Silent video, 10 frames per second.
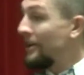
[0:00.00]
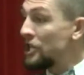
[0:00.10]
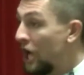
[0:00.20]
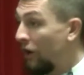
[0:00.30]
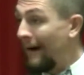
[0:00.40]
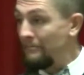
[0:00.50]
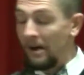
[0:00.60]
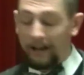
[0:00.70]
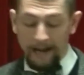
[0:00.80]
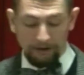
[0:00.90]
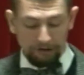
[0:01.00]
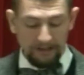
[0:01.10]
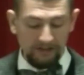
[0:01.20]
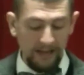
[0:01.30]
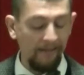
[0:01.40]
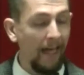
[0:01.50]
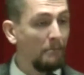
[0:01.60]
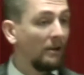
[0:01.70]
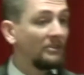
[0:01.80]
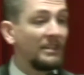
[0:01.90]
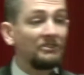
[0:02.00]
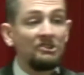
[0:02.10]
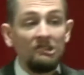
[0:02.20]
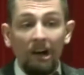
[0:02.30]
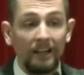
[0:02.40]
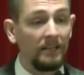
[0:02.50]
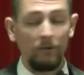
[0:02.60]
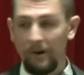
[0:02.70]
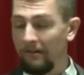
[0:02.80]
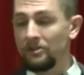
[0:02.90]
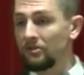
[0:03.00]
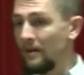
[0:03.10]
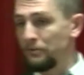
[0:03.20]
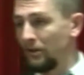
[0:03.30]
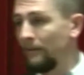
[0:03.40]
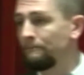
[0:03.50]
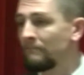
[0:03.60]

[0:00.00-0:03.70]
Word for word: And no, I'm not actually saying that because that's not anywhere in Scripture.